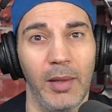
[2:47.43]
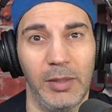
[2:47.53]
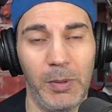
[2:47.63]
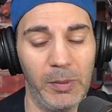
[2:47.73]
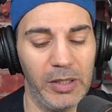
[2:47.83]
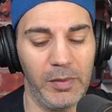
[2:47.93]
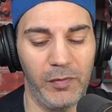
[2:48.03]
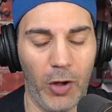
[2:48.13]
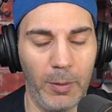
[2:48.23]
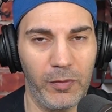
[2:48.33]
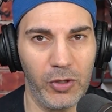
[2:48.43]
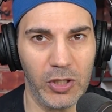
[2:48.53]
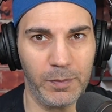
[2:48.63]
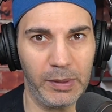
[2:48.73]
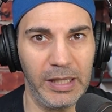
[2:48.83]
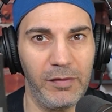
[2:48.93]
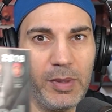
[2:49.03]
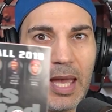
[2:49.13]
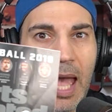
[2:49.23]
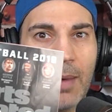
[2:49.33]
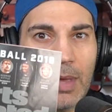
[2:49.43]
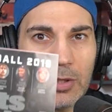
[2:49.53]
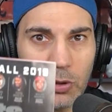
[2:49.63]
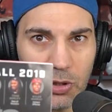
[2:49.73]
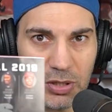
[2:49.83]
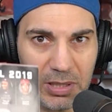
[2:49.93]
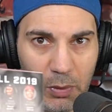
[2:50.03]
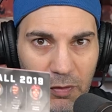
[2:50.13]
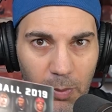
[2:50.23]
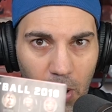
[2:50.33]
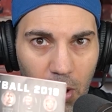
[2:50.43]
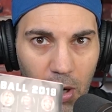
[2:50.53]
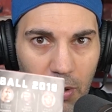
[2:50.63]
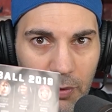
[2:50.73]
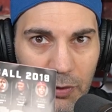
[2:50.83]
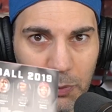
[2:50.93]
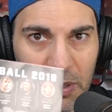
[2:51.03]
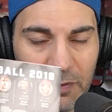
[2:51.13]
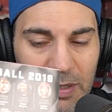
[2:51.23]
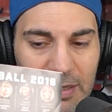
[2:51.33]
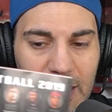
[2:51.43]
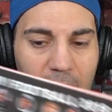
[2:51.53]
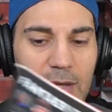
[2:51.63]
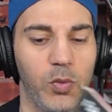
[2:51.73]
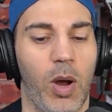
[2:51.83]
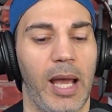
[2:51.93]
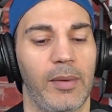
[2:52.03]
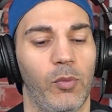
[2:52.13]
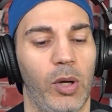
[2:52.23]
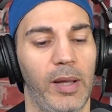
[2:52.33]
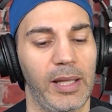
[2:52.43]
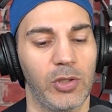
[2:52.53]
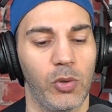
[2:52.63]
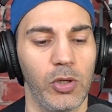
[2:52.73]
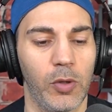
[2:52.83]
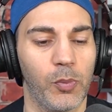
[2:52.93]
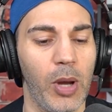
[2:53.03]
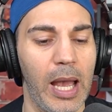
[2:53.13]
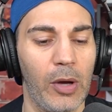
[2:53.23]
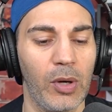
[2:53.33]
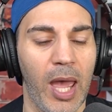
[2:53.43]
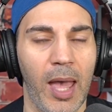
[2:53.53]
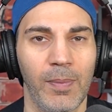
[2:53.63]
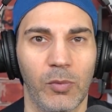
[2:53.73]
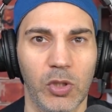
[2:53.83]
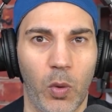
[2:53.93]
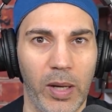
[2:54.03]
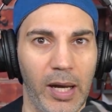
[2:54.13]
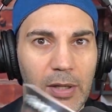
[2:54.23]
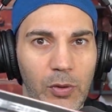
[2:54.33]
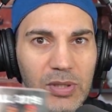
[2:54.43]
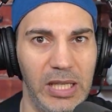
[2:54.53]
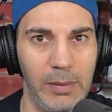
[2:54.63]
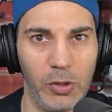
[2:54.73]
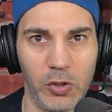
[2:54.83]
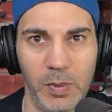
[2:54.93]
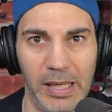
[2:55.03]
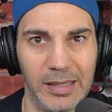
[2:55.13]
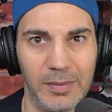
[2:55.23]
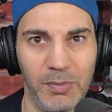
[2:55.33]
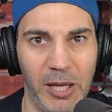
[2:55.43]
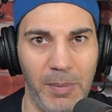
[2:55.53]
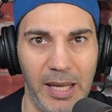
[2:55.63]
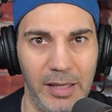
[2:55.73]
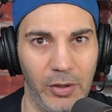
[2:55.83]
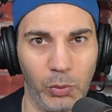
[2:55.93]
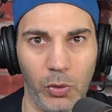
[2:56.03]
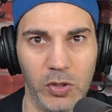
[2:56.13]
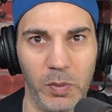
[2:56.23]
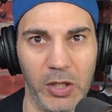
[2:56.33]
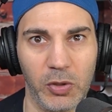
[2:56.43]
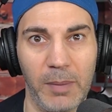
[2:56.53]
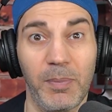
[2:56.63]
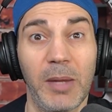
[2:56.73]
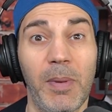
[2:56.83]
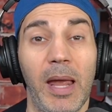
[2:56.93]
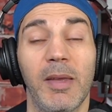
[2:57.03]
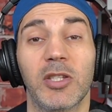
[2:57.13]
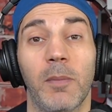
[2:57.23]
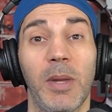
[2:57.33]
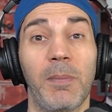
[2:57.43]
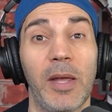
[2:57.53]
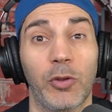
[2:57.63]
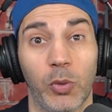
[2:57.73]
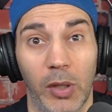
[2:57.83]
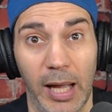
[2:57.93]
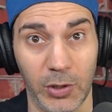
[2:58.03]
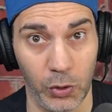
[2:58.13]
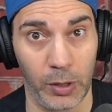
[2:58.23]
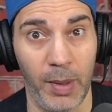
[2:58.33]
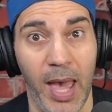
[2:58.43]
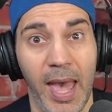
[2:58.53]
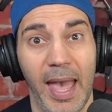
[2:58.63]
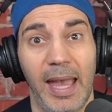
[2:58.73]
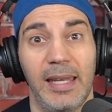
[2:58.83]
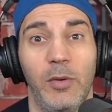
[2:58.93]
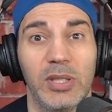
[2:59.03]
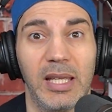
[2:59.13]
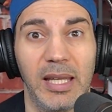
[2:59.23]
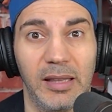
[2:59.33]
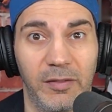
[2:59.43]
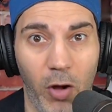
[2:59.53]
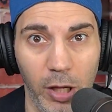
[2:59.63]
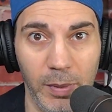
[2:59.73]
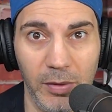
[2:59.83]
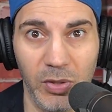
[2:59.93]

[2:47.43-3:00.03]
the people that have been following me for years, believe me, I told you to stay away from all three of these guys. Why? Well, Antonio Brown was going on a new team, which means Big Ben didn't throw as much, right? Big Ben threw a lot to him, and he wasn't going to get the volume that he